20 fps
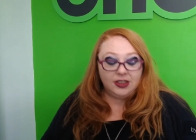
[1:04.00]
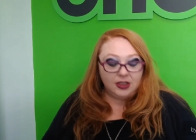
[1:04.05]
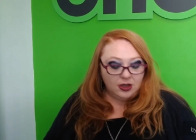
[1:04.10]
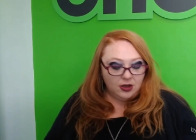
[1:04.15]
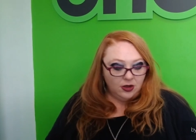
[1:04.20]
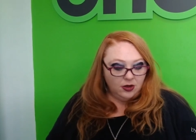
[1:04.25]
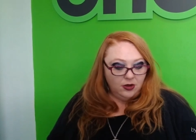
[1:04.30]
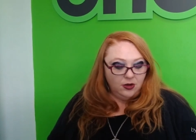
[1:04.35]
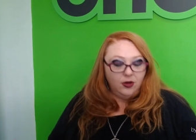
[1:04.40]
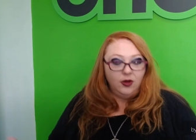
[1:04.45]

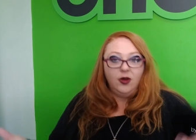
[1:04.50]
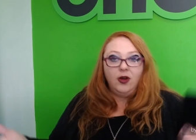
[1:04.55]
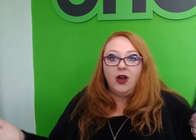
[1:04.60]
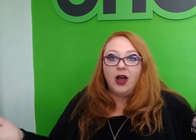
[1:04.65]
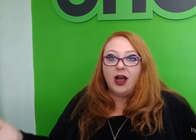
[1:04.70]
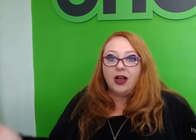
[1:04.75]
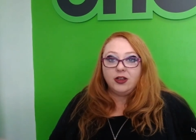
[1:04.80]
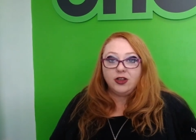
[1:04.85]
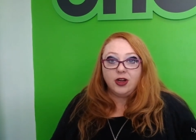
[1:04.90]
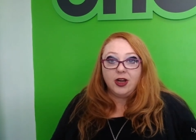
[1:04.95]

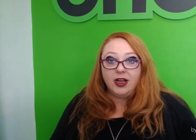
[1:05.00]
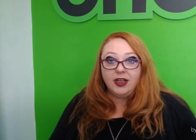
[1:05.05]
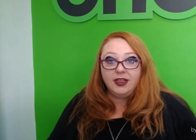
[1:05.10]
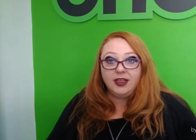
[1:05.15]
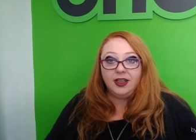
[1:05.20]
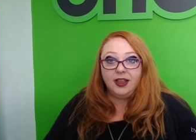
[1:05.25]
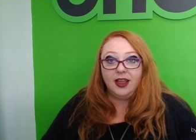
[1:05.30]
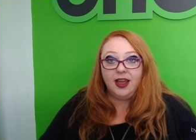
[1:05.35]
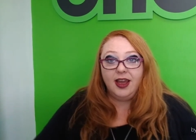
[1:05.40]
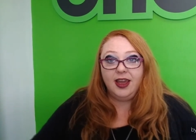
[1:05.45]
So I tried
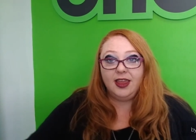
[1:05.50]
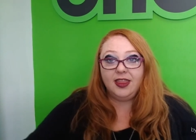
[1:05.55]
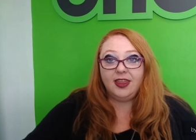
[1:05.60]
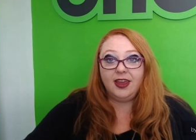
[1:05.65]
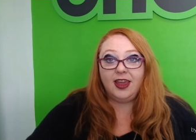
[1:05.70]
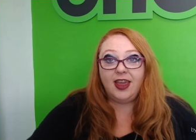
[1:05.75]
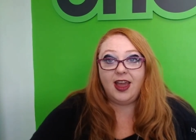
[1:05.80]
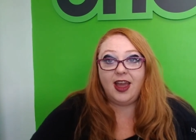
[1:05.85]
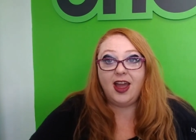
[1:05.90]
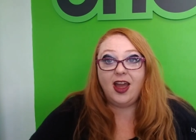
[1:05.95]
to like
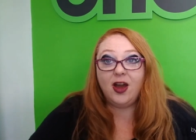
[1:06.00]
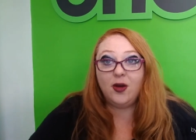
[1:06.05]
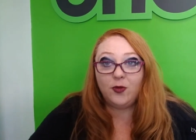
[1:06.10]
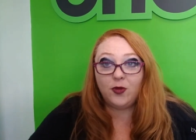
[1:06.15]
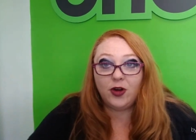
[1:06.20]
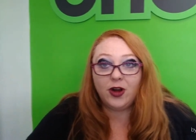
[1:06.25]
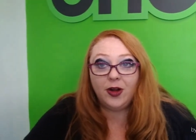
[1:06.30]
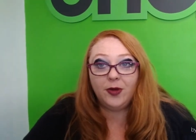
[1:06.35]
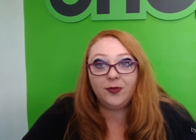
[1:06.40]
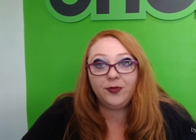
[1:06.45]
the
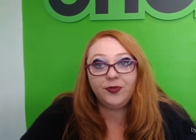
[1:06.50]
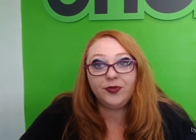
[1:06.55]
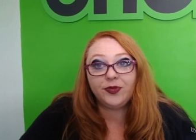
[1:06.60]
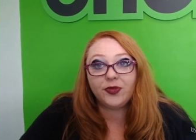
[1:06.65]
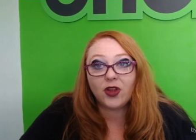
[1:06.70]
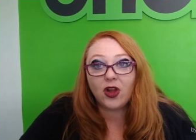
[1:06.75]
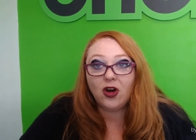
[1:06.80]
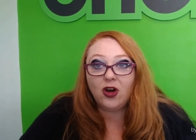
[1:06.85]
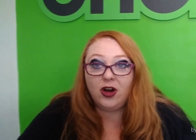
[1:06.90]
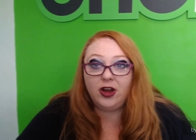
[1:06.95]
camera
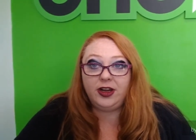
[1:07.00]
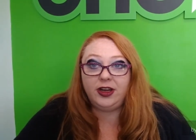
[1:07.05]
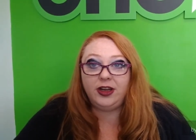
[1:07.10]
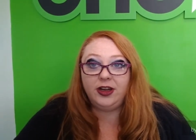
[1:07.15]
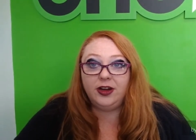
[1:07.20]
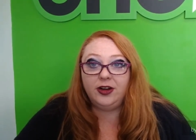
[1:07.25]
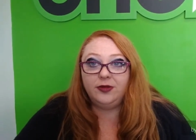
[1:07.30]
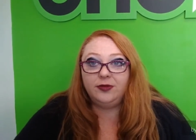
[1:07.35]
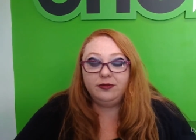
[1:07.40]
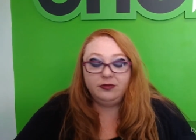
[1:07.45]
on
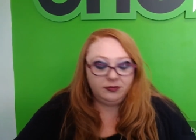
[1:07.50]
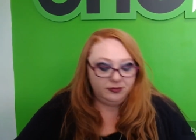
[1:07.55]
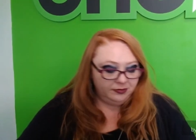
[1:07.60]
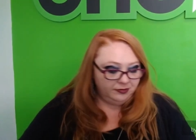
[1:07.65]
here.